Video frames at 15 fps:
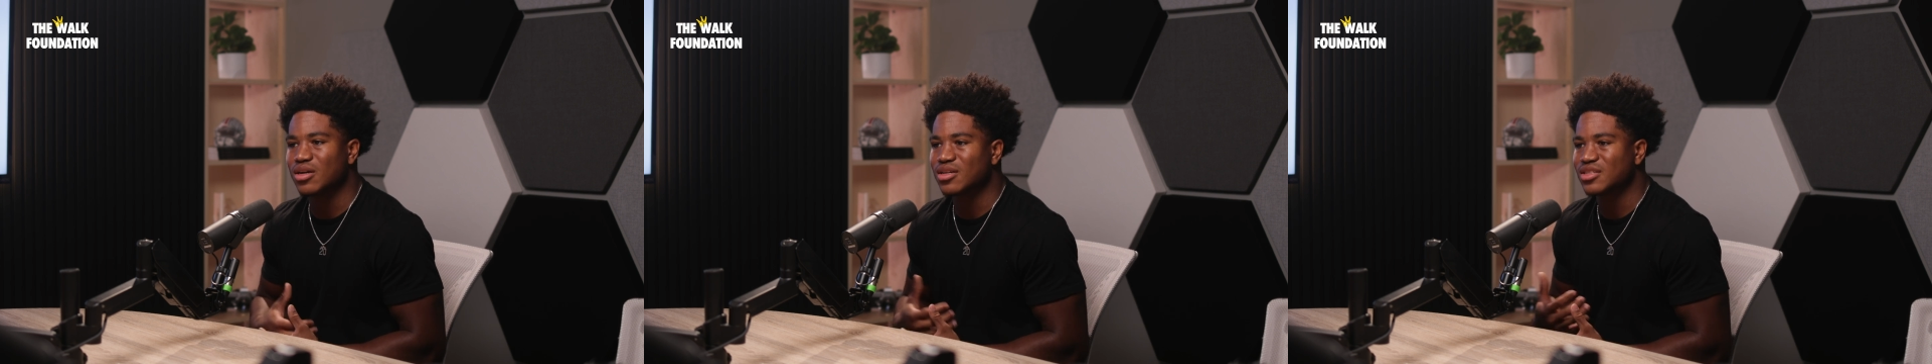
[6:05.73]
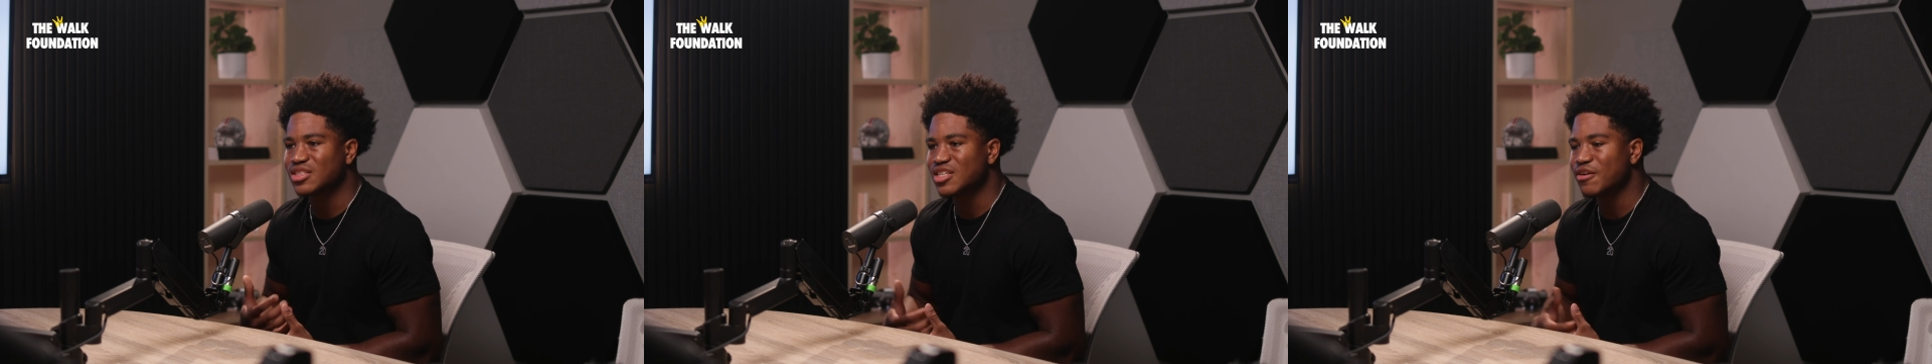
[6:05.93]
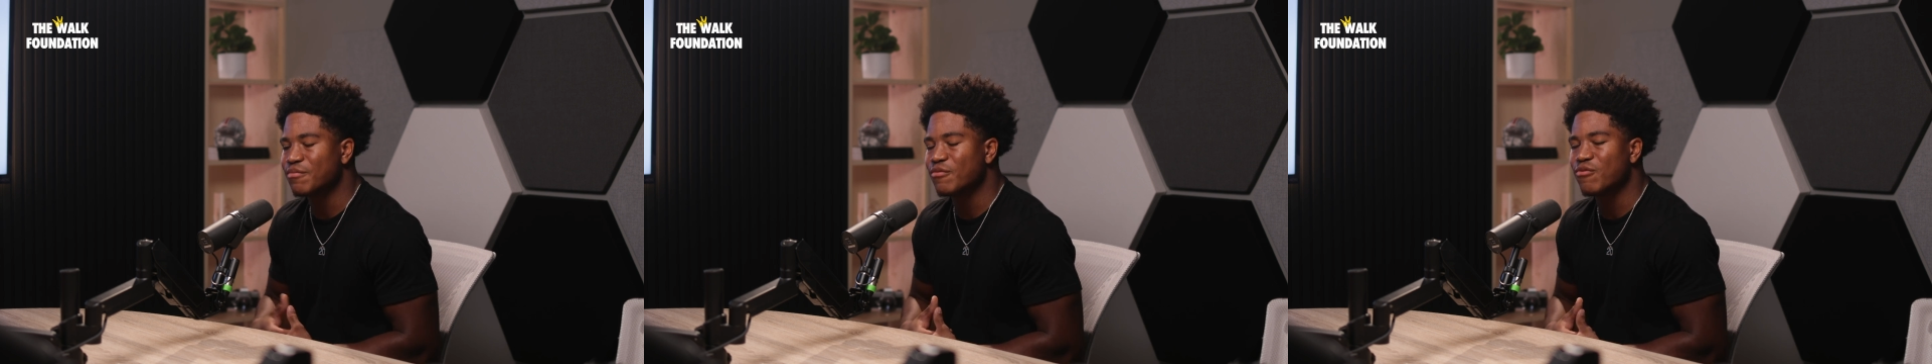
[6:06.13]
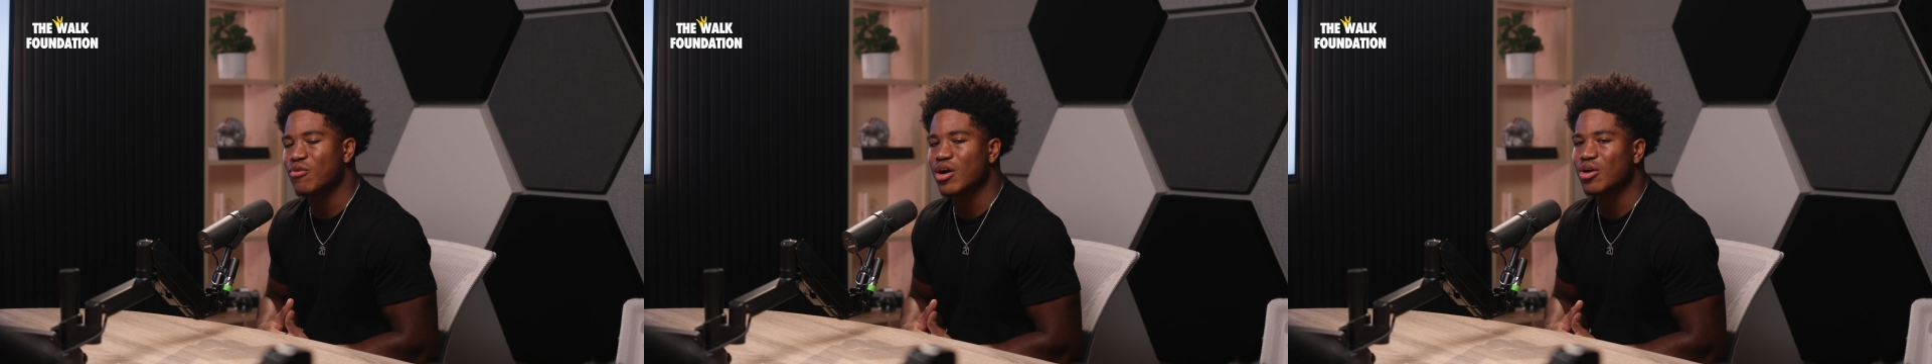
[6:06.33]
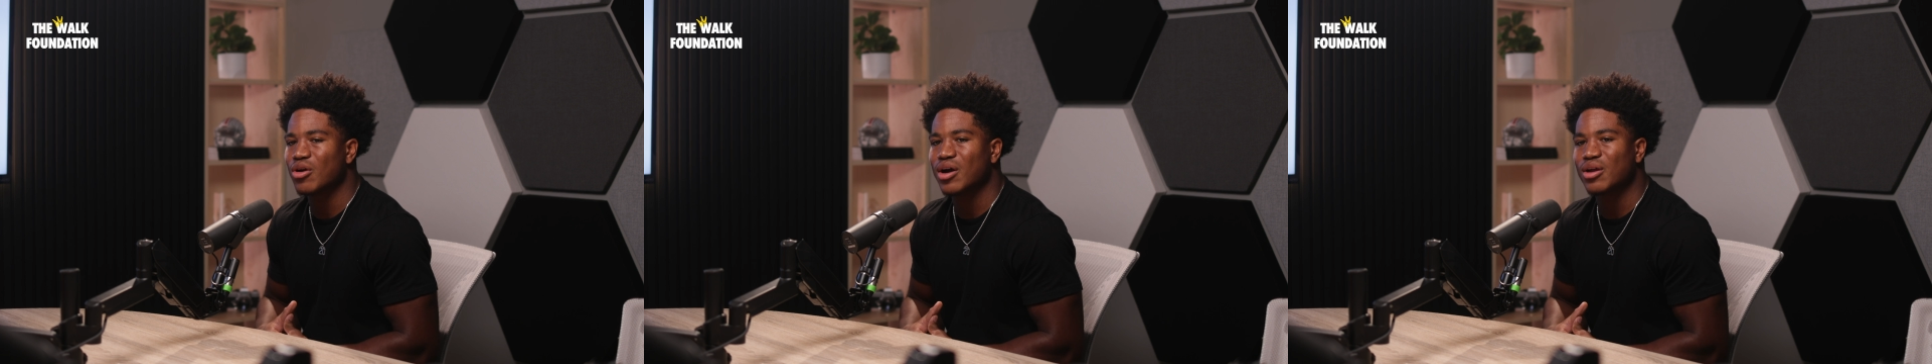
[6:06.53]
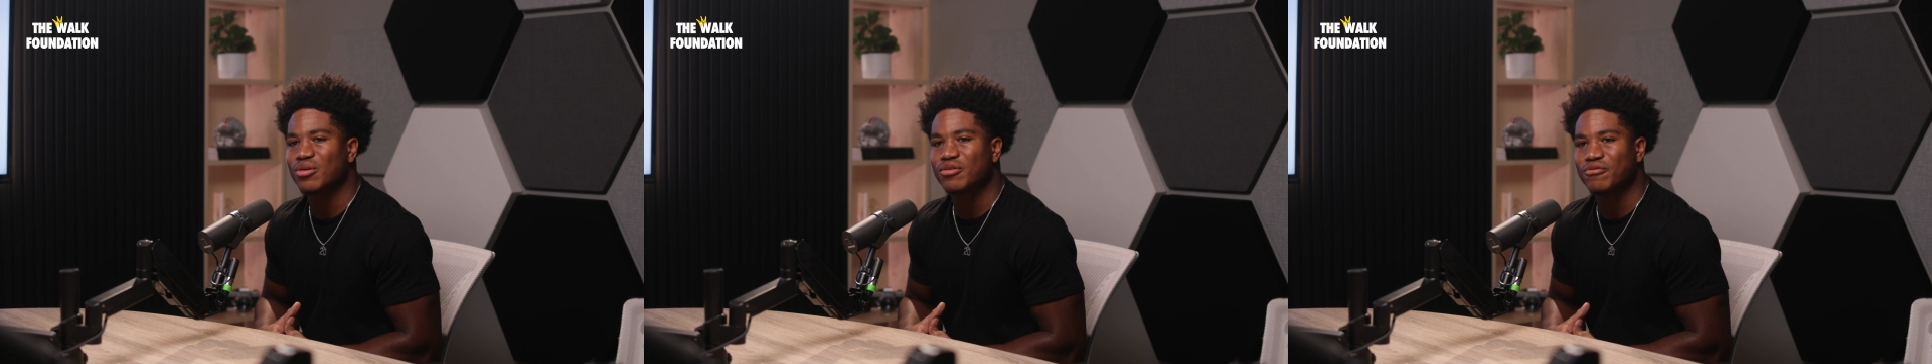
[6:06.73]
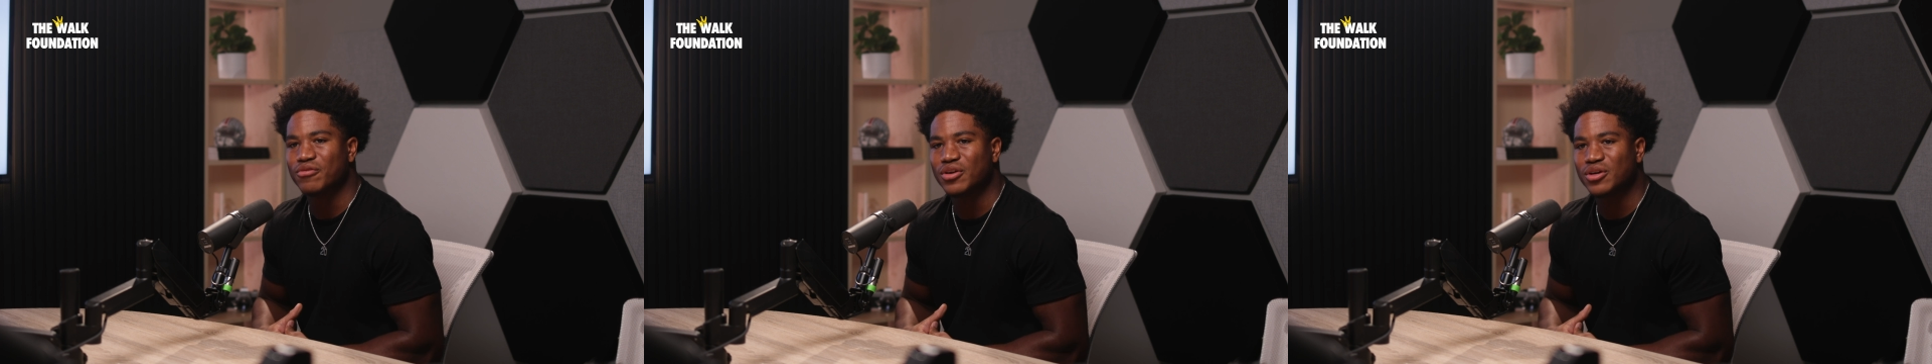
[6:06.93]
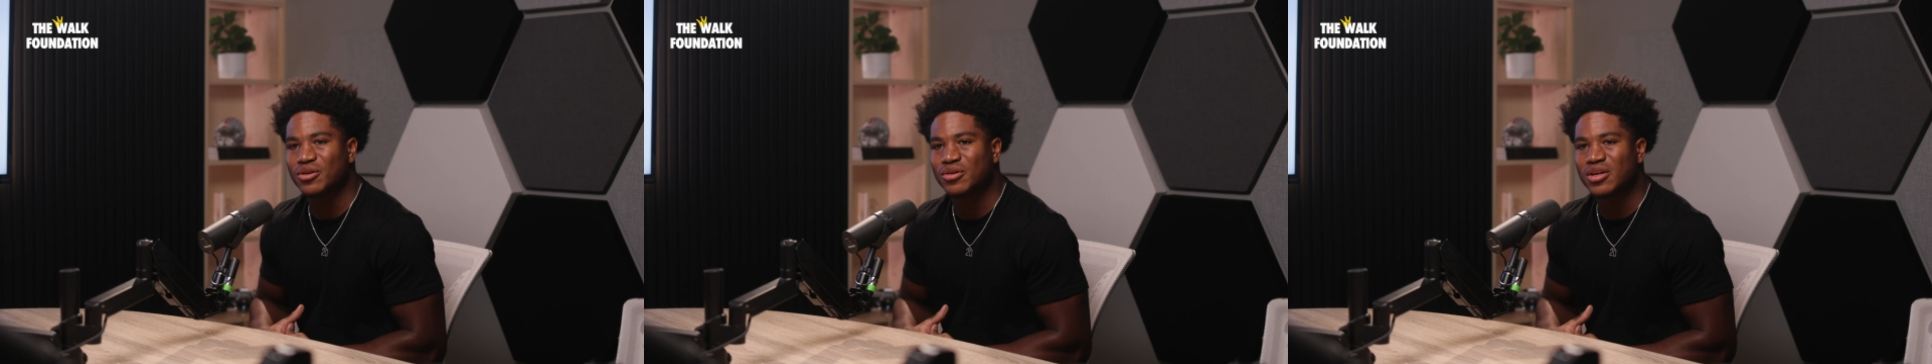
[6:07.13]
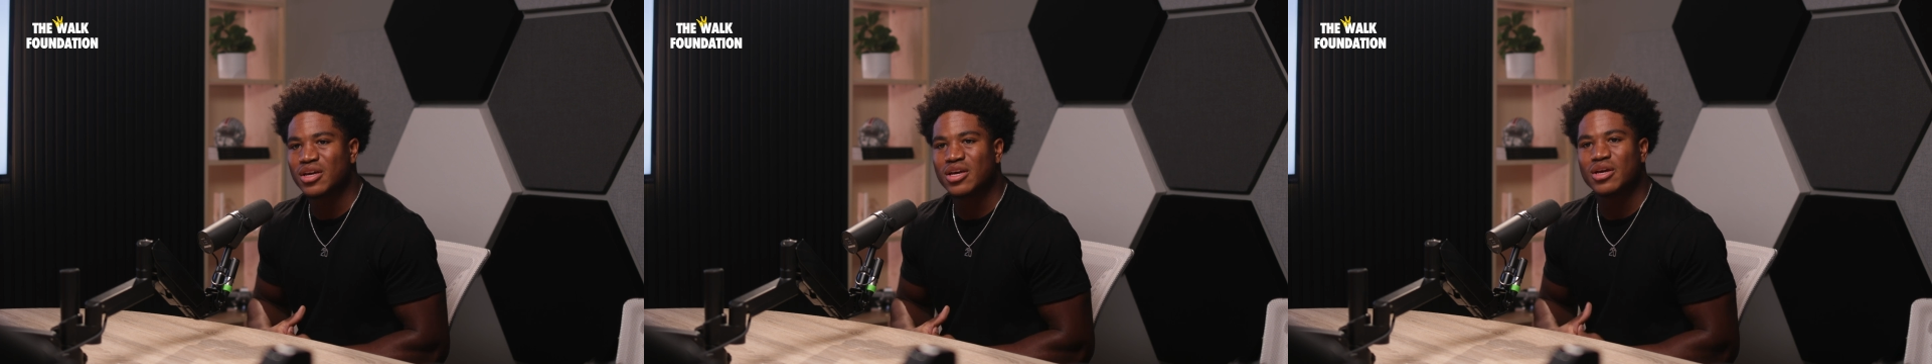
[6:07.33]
stuff before I go out on the field,